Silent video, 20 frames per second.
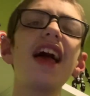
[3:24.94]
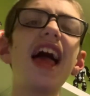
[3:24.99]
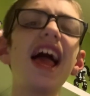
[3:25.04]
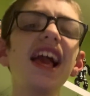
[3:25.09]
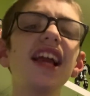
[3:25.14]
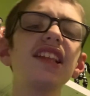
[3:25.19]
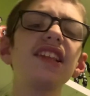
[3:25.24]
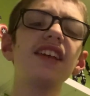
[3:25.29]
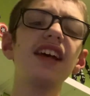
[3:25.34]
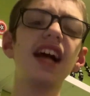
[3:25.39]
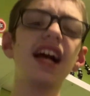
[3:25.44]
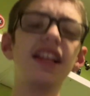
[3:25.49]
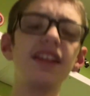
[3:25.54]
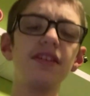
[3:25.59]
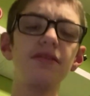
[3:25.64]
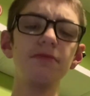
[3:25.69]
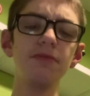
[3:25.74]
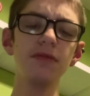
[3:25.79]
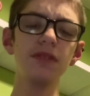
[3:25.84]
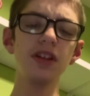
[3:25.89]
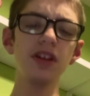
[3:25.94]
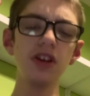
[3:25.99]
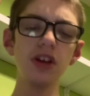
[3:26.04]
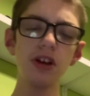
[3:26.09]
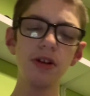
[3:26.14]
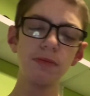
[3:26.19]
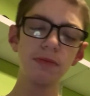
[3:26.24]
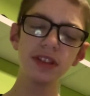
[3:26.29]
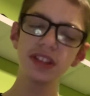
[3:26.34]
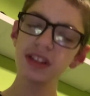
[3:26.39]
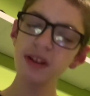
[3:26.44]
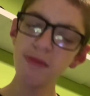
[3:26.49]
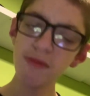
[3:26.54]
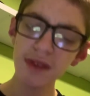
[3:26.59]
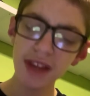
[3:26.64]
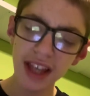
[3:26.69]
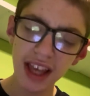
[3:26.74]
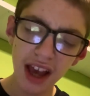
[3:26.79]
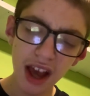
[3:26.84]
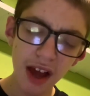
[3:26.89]
to Adam. But so
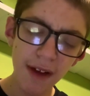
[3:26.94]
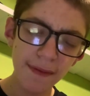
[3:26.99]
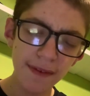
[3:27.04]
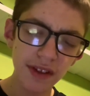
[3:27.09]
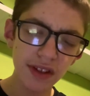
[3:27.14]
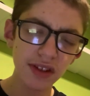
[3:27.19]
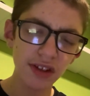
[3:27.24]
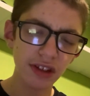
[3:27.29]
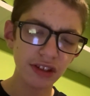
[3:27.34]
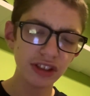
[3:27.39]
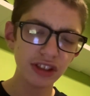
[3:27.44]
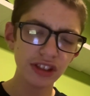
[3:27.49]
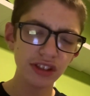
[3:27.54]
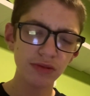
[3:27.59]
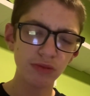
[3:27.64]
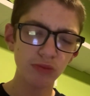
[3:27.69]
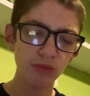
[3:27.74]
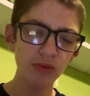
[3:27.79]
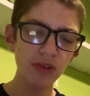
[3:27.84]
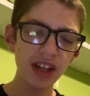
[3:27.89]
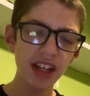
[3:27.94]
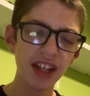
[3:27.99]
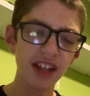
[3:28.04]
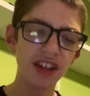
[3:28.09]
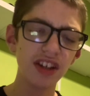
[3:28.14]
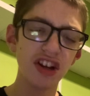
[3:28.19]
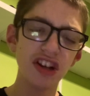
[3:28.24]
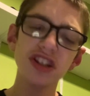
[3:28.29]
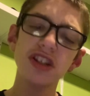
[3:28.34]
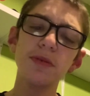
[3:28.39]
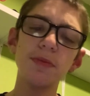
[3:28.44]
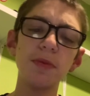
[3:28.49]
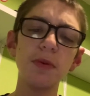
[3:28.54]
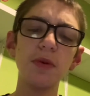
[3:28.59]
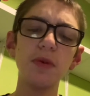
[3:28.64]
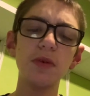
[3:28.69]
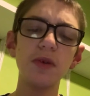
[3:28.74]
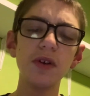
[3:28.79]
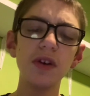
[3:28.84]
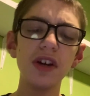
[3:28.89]
many others are just really
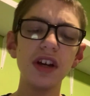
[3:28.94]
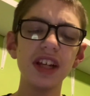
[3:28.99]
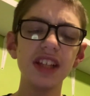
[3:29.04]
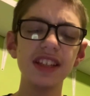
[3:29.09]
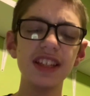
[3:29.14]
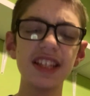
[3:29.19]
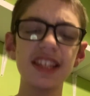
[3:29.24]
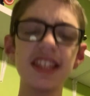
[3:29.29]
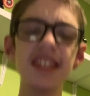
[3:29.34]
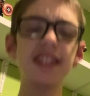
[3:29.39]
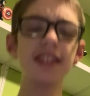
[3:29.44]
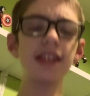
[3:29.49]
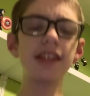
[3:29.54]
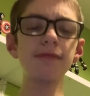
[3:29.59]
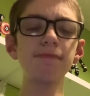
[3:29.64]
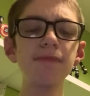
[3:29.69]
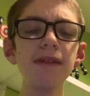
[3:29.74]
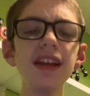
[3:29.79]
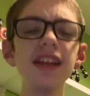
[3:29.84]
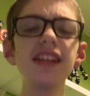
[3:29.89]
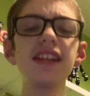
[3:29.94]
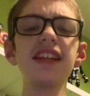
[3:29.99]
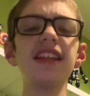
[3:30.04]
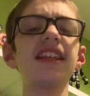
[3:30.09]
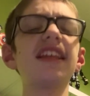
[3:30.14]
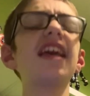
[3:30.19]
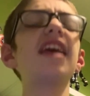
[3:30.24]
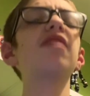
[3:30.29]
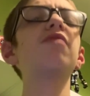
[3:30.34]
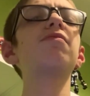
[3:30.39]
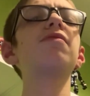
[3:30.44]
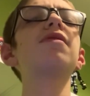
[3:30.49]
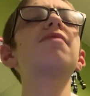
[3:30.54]
likeable. This is especially the case with